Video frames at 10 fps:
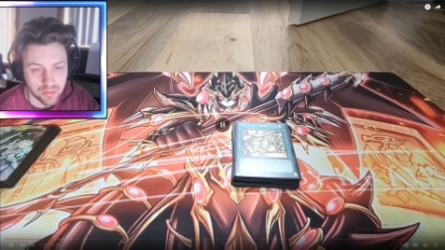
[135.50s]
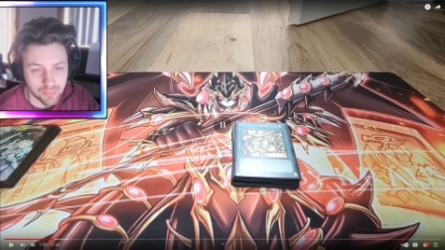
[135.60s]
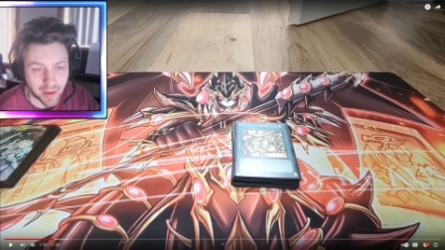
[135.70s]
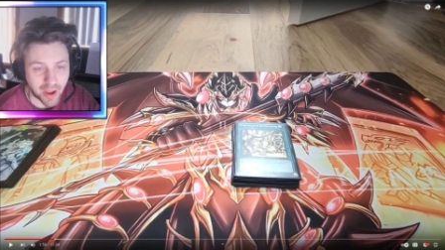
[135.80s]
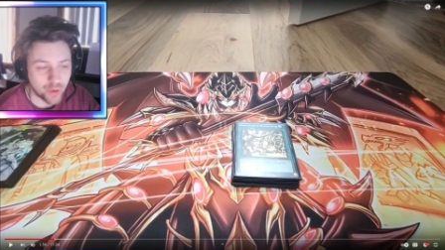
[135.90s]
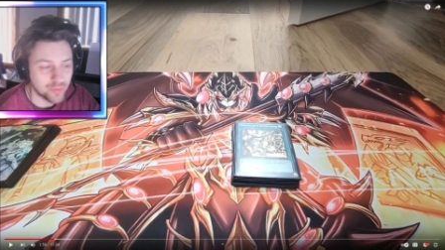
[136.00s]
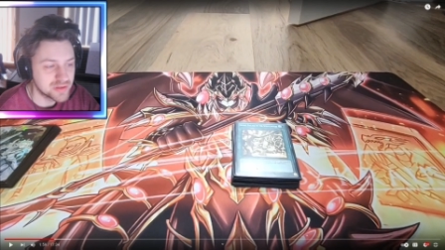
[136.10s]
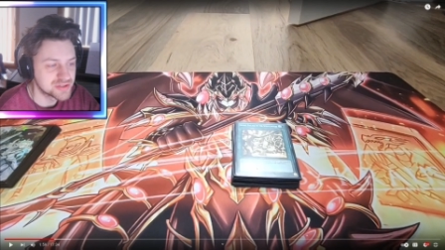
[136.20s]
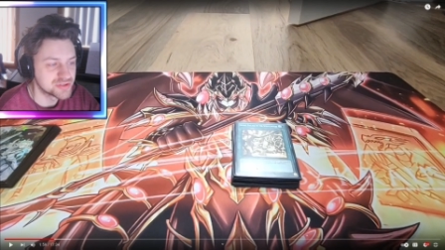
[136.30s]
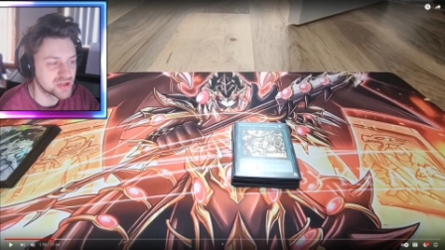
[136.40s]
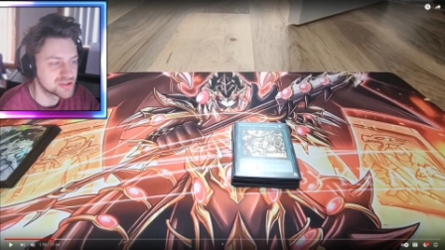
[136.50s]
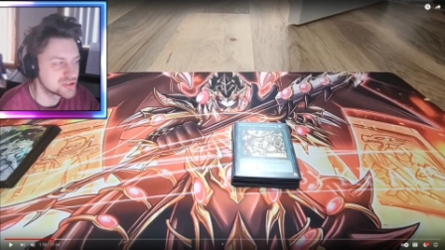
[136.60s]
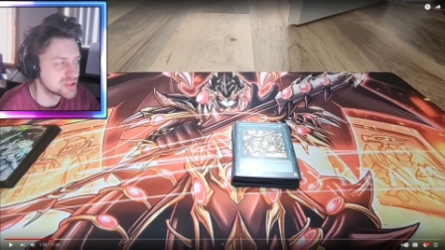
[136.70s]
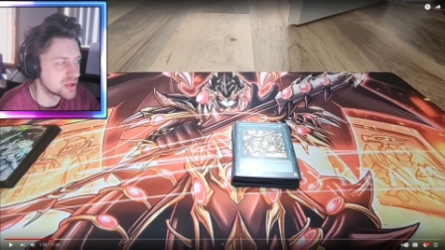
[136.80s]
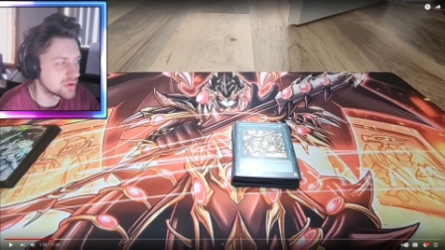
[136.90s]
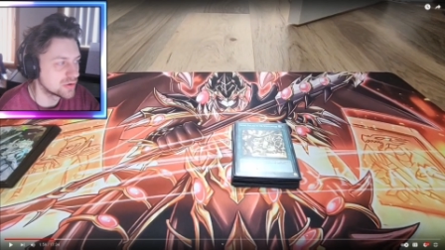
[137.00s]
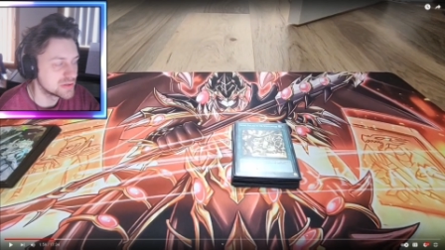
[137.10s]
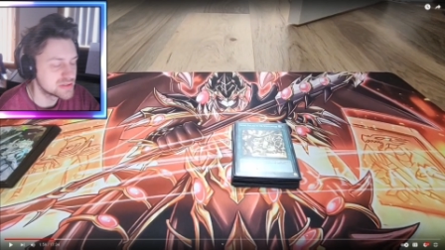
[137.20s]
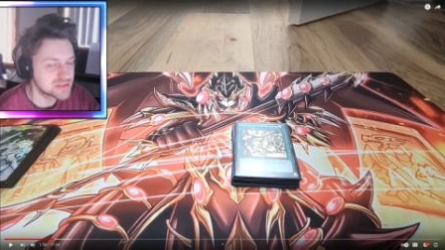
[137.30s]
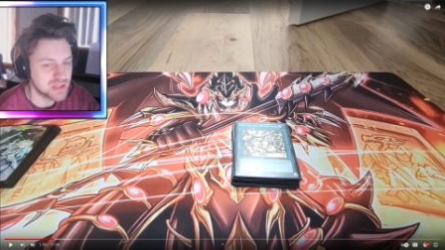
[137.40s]
my only suggestion here
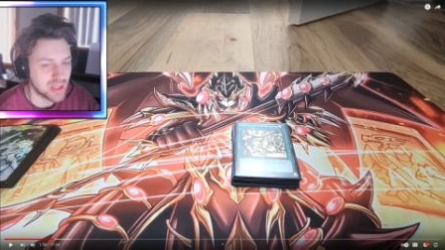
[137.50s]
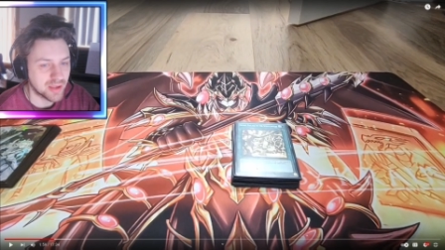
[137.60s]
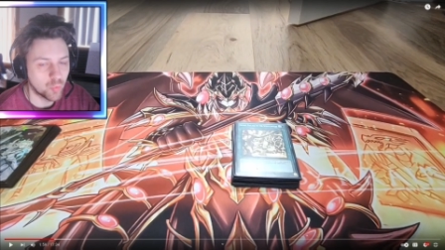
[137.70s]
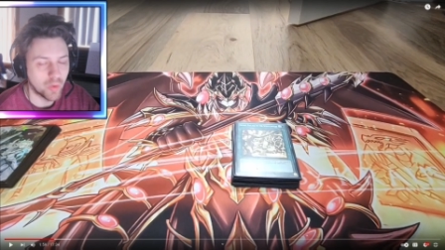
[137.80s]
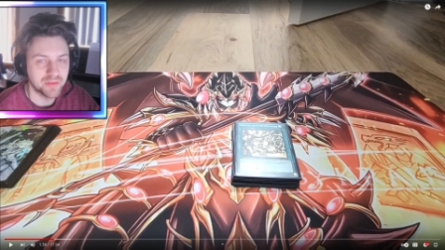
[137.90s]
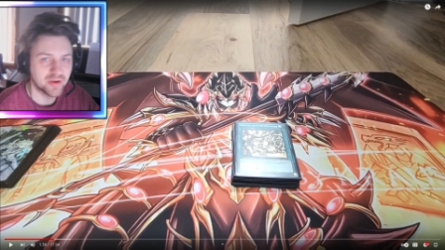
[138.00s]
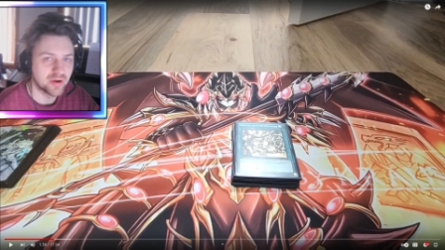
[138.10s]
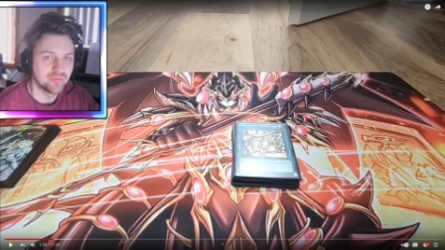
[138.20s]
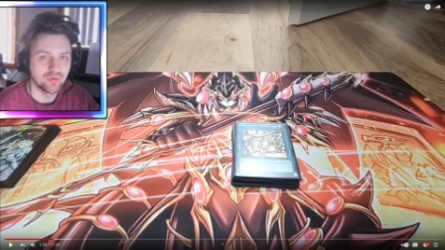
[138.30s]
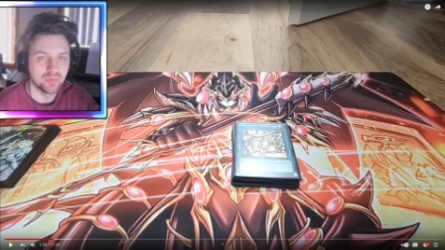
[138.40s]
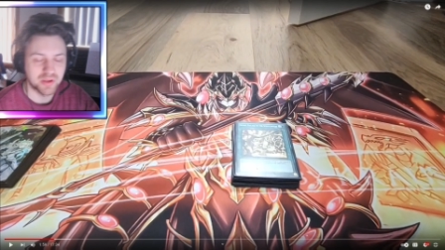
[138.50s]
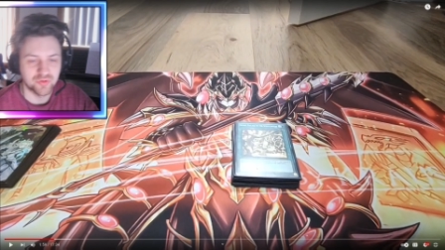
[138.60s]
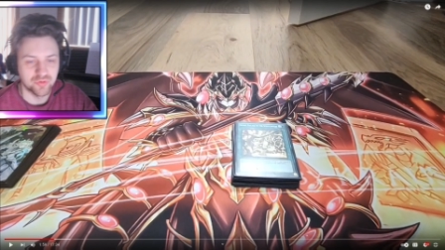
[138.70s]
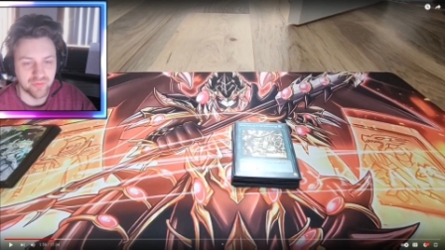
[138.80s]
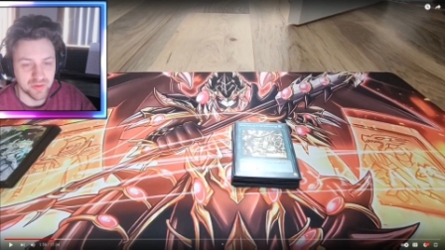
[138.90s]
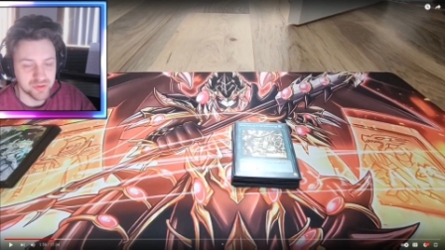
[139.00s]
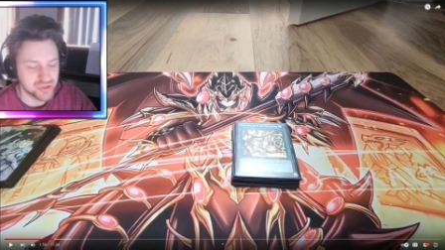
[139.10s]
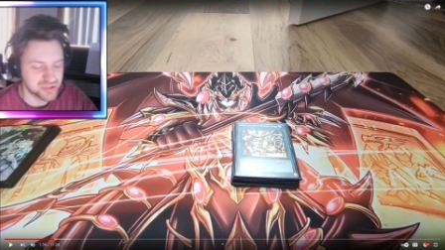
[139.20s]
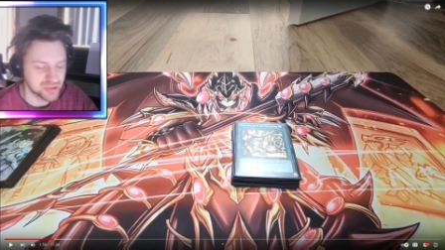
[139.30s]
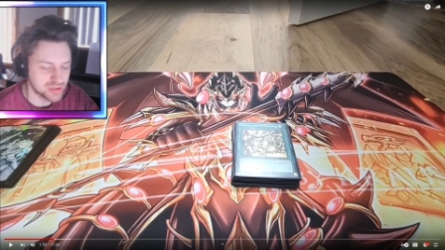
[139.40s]
is like one terraforming, two village,
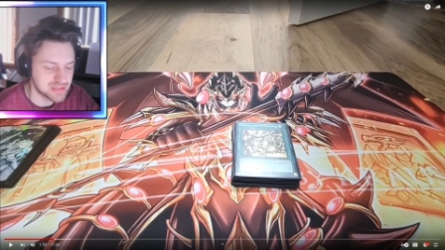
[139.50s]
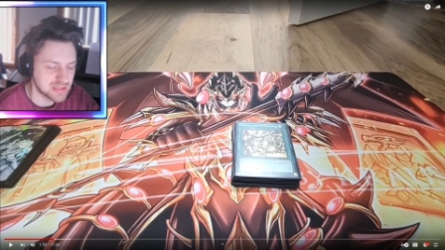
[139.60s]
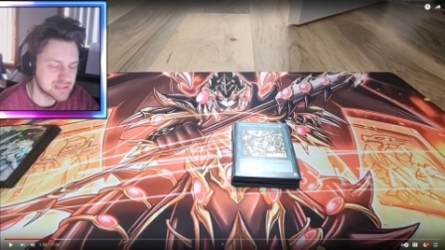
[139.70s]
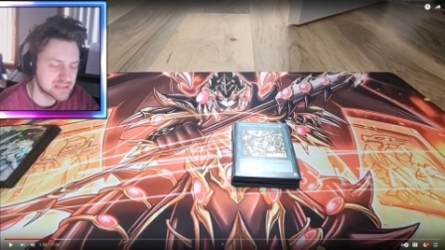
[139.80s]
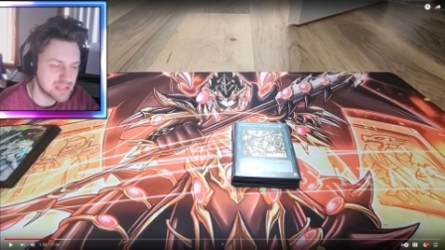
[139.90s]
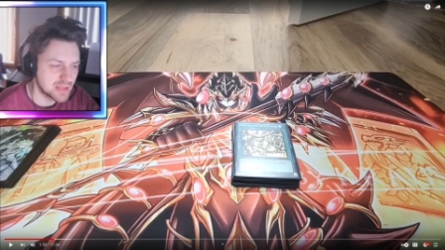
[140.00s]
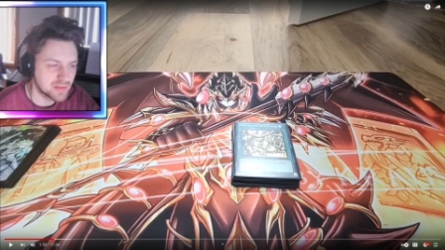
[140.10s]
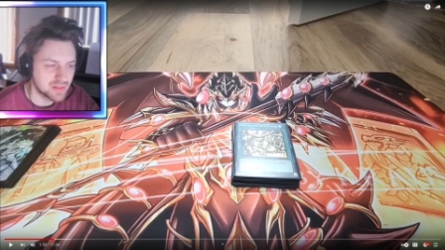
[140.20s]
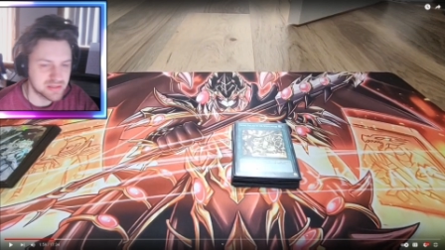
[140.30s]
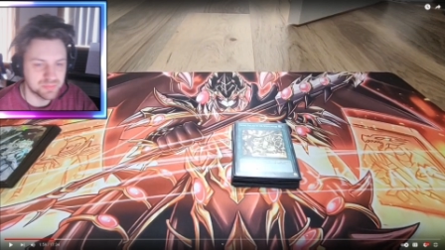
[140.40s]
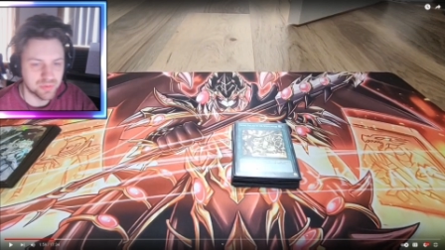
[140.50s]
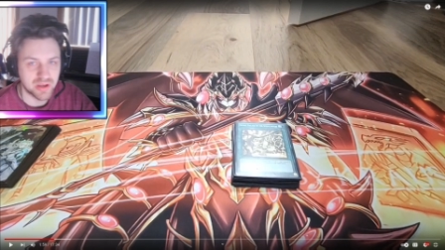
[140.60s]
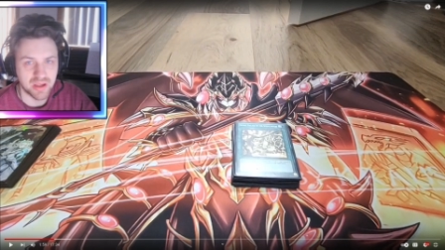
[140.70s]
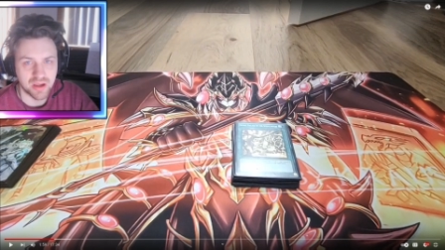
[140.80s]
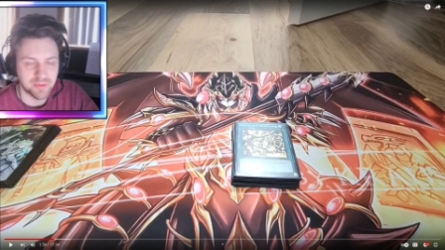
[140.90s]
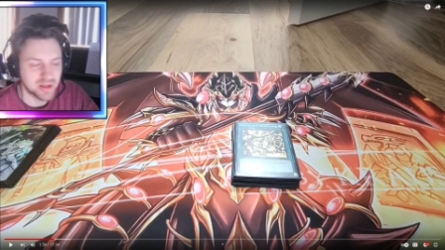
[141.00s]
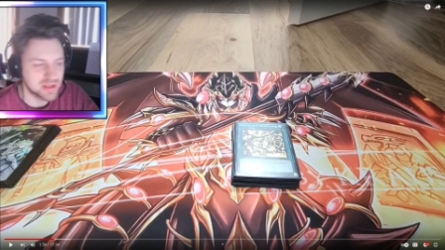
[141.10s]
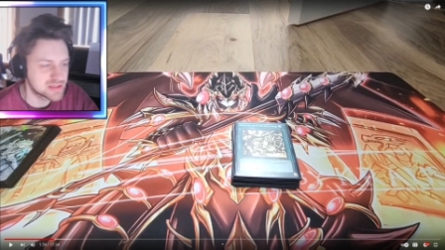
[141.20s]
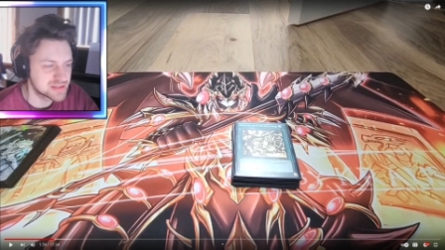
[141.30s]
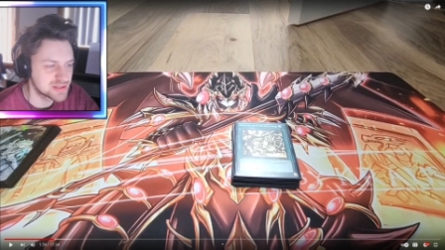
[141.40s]
just so it's like slightly less bricky. I mean,
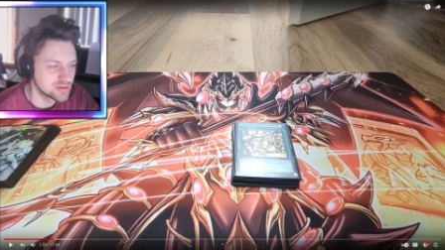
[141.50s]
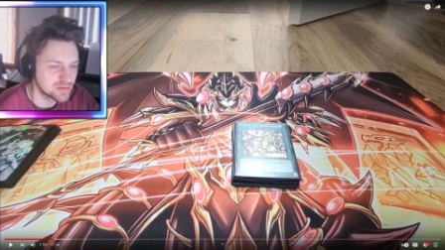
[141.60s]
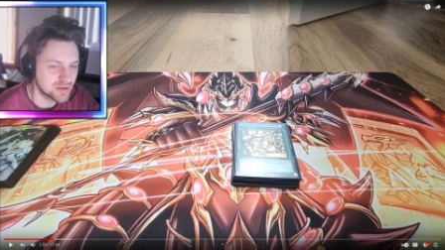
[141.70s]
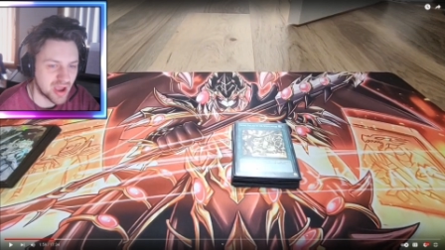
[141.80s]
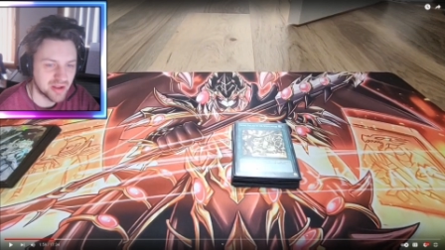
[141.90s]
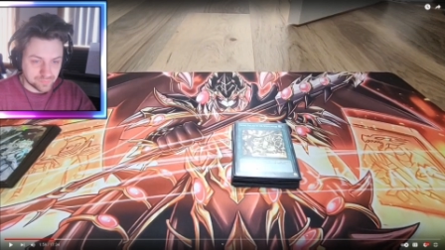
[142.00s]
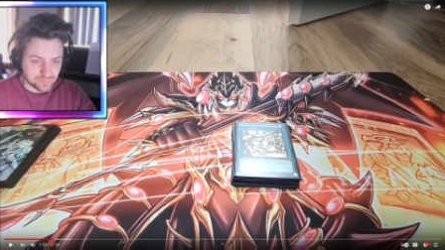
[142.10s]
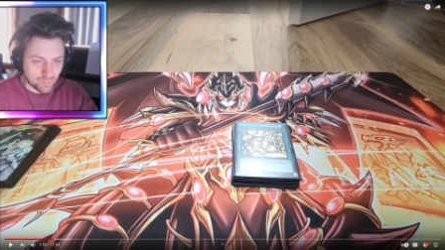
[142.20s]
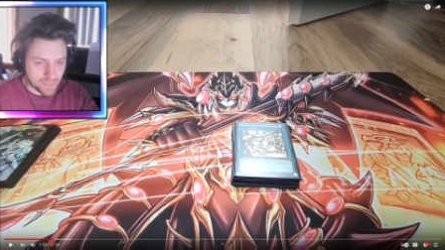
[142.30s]
it's still kind of.